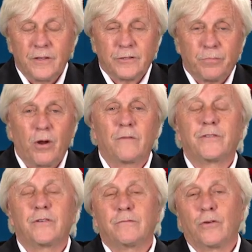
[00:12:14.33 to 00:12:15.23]
this
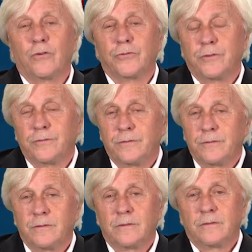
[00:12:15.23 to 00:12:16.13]
prophet of old,
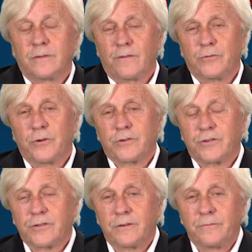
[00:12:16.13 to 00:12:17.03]
David
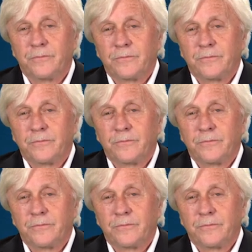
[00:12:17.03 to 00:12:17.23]
Wilkerson,